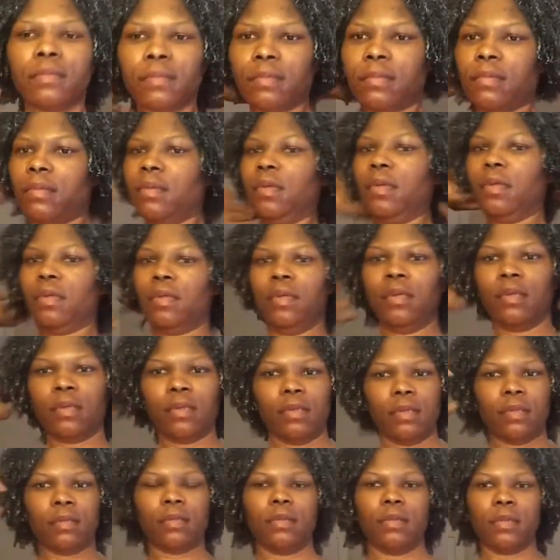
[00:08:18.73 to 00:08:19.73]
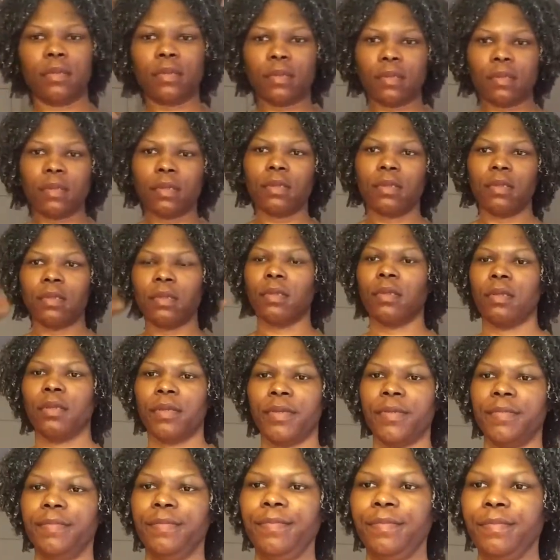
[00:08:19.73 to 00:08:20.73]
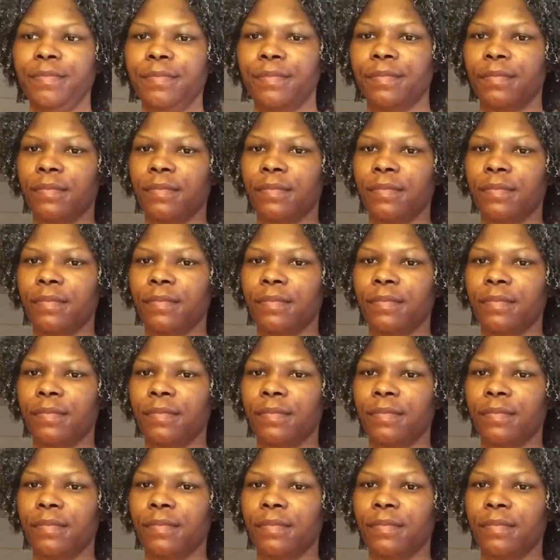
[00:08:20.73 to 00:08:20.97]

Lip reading: and I'll show you the final results.